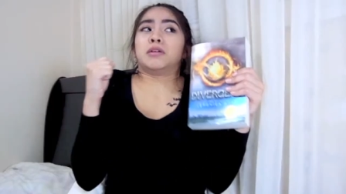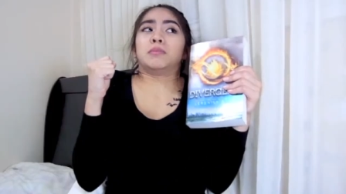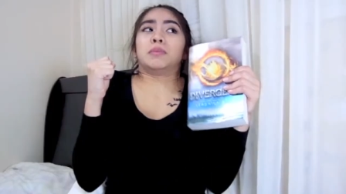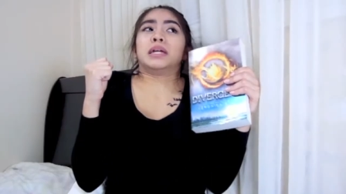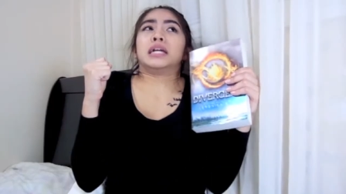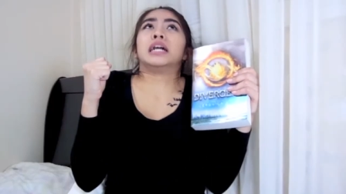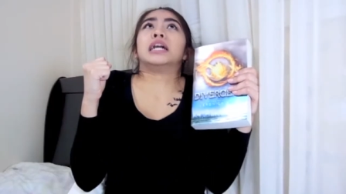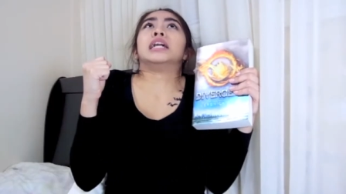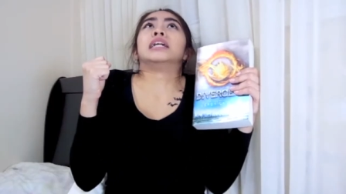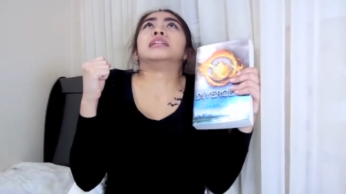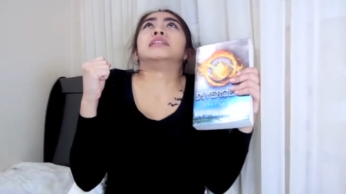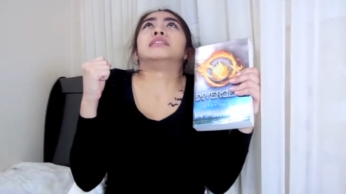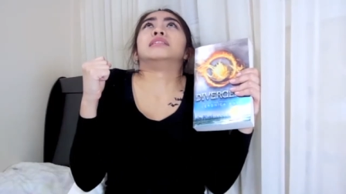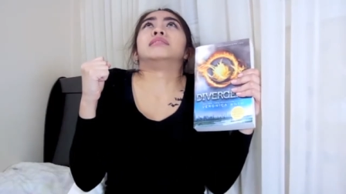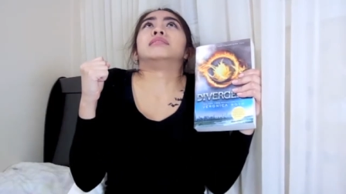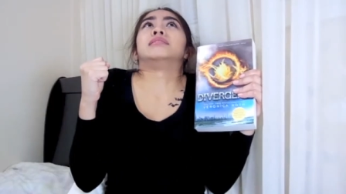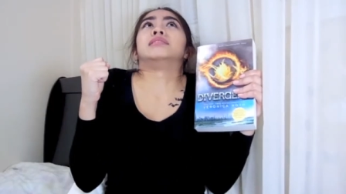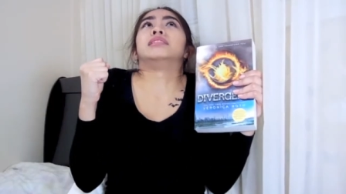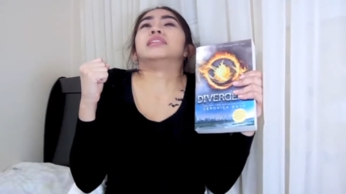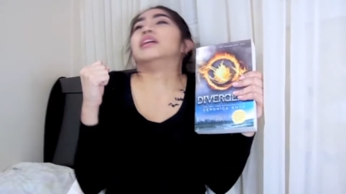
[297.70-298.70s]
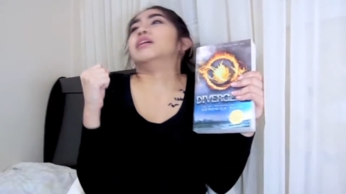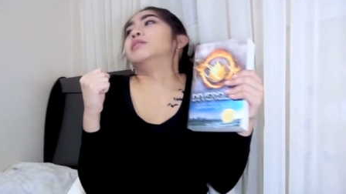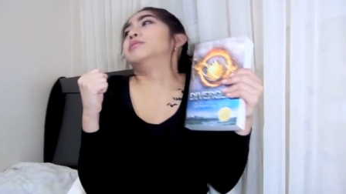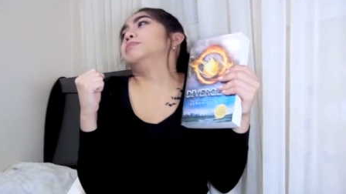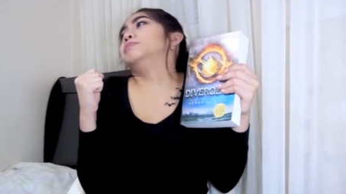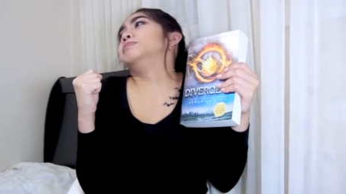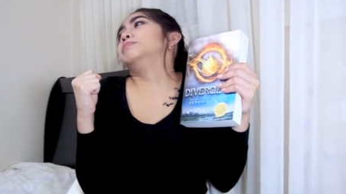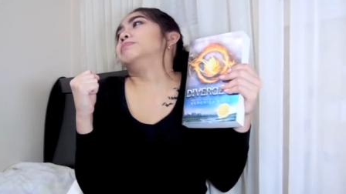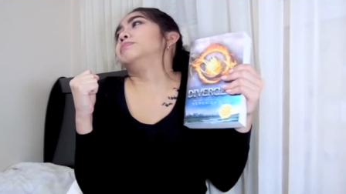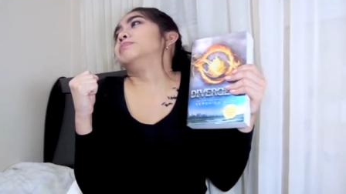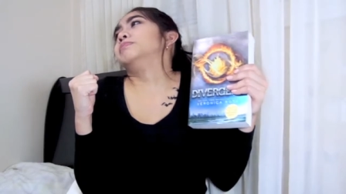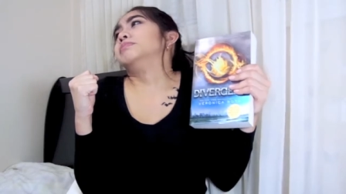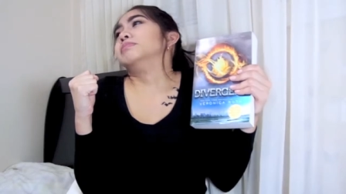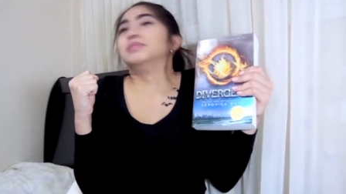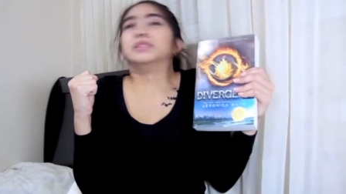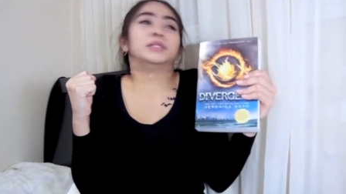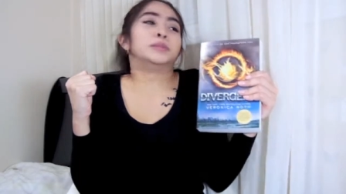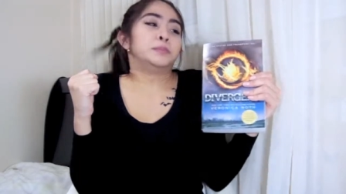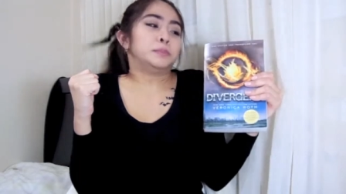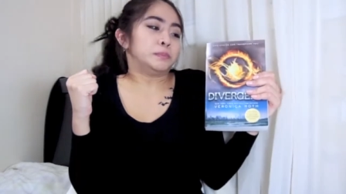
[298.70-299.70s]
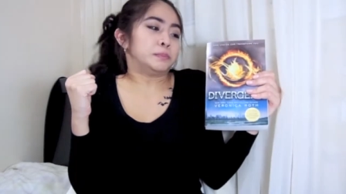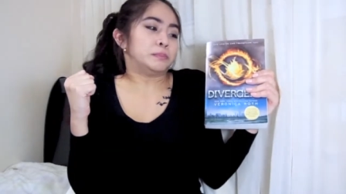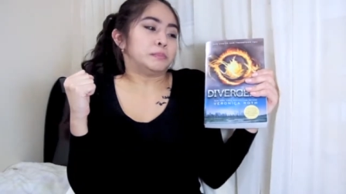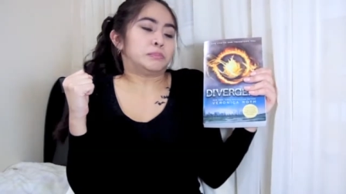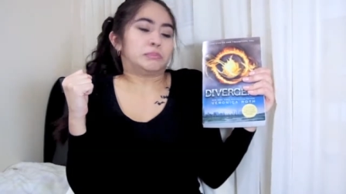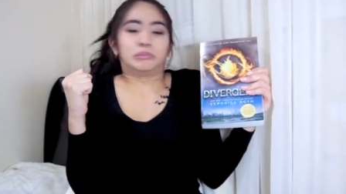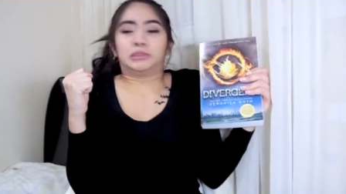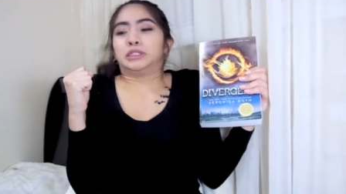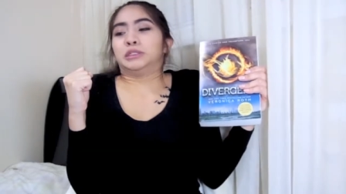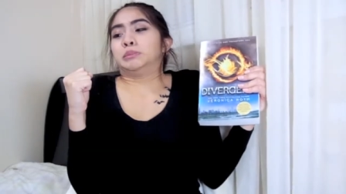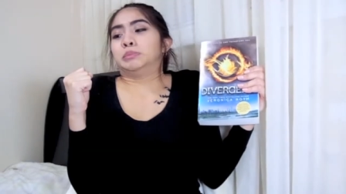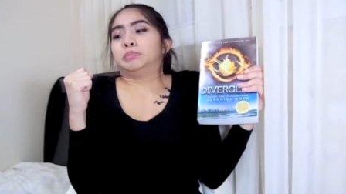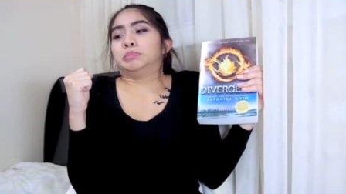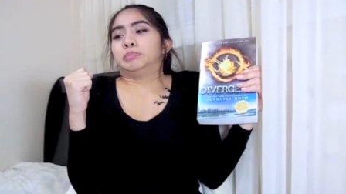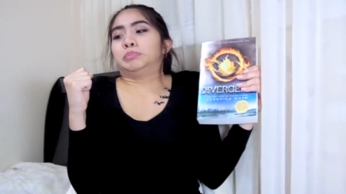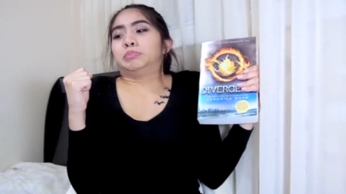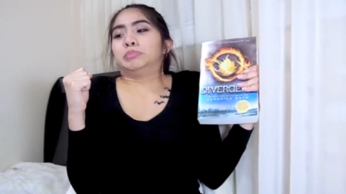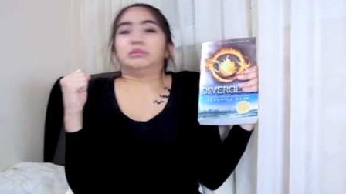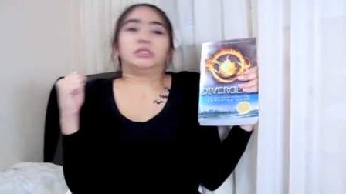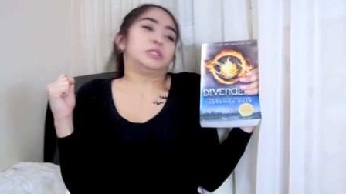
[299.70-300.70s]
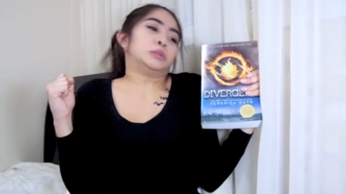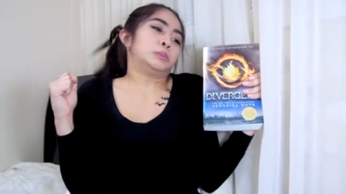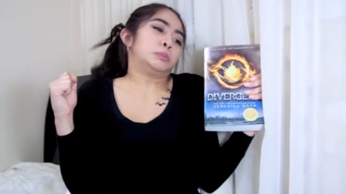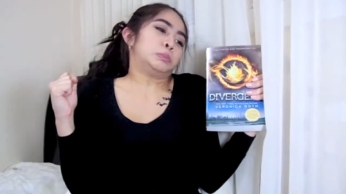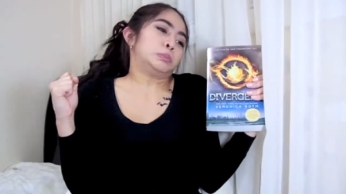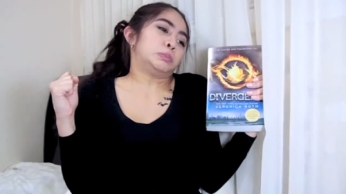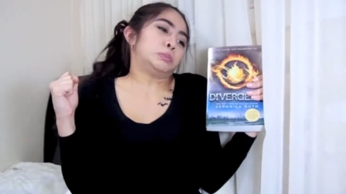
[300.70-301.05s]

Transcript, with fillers: oh my god, nope. Nope, nope, nope.